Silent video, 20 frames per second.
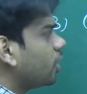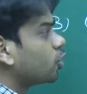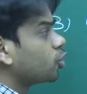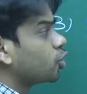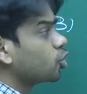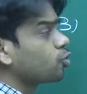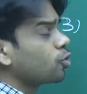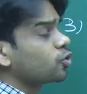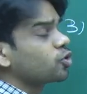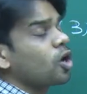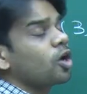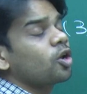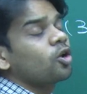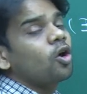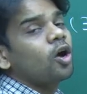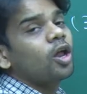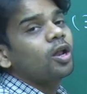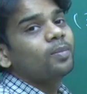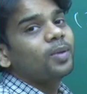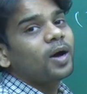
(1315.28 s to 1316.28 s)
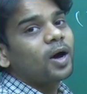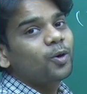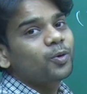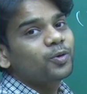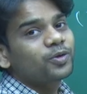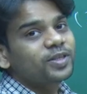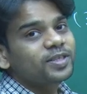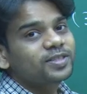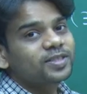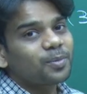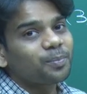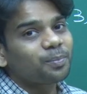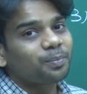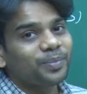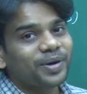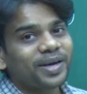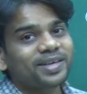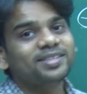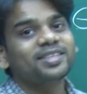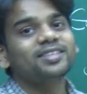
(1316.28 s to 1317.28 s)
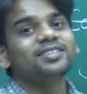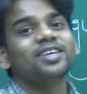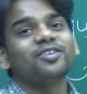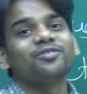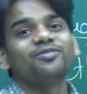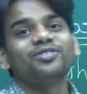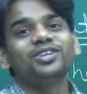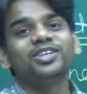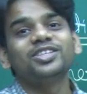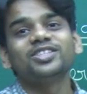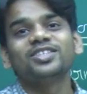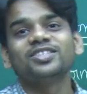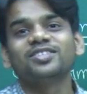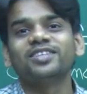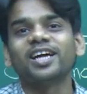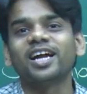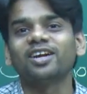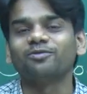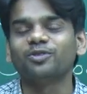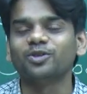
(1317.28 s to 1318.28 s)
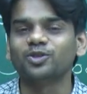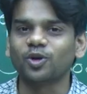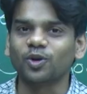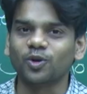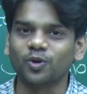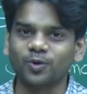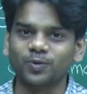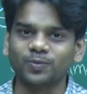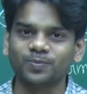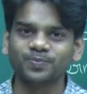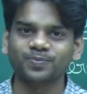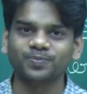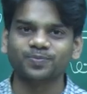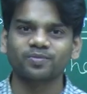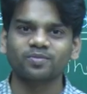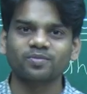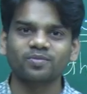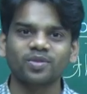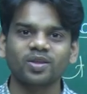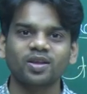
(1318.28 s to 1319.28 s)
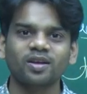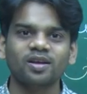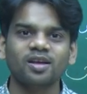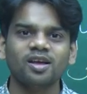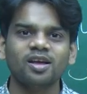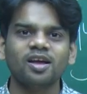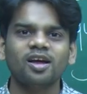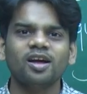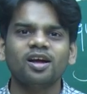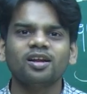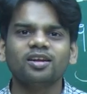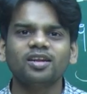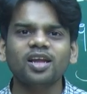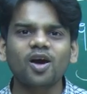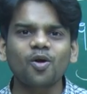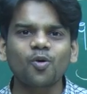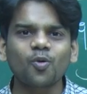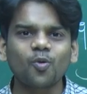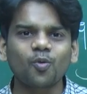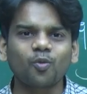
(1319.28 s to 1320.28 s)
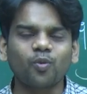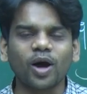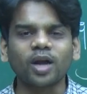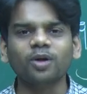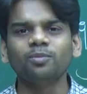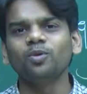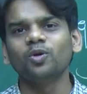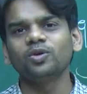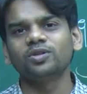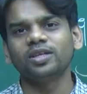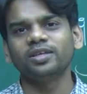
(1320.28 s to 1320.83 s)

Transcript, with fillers: So this was all about some basic definitions that we shall know. Now, one more